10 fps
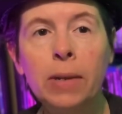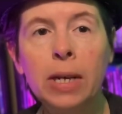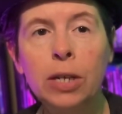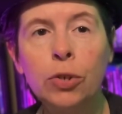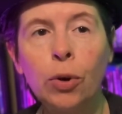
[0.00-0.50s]

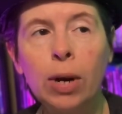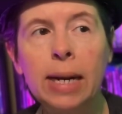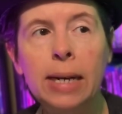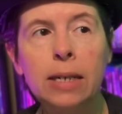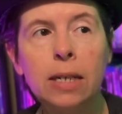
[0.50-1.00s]
He's
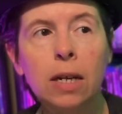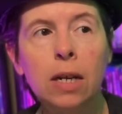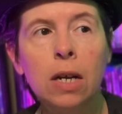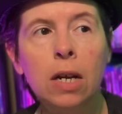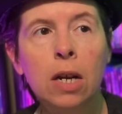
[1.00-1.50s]
great.
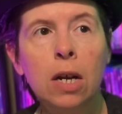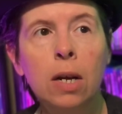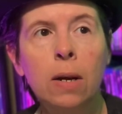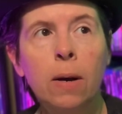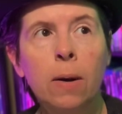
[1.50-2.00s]

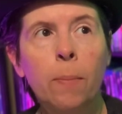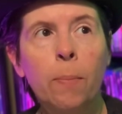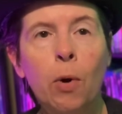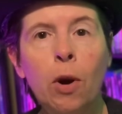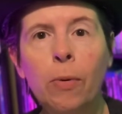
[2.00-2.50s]

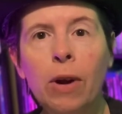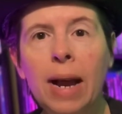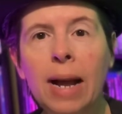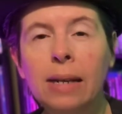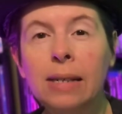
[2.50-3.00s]
Barbara
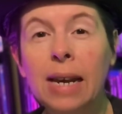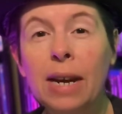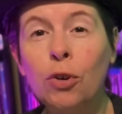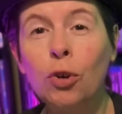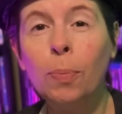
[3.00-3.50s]

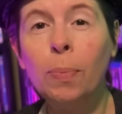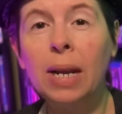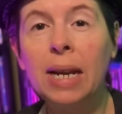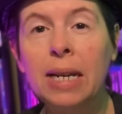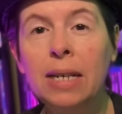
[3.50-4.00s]
Alexander
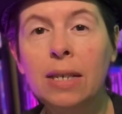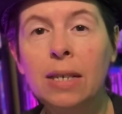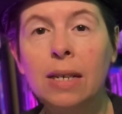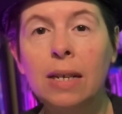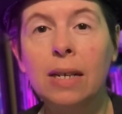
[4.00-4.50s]

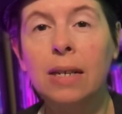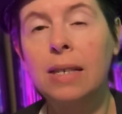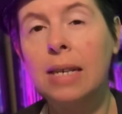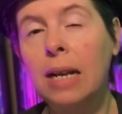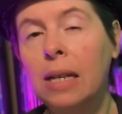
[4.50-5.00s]
plays
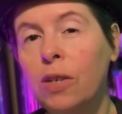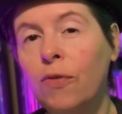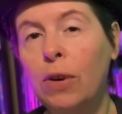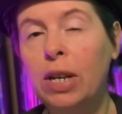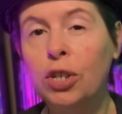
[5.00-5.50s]
Sally's
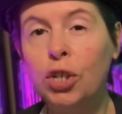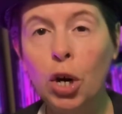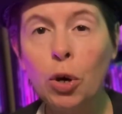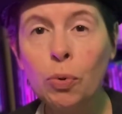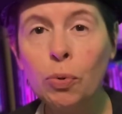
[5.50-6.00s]
friend
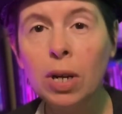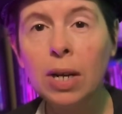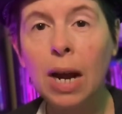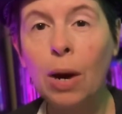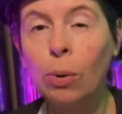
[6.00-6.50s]
Joan.
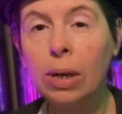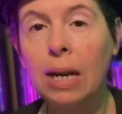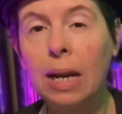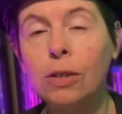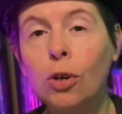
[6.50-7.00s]
I really
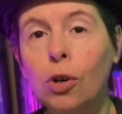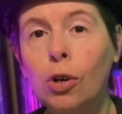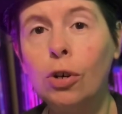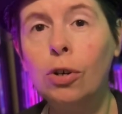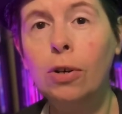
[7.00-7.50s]
liked her.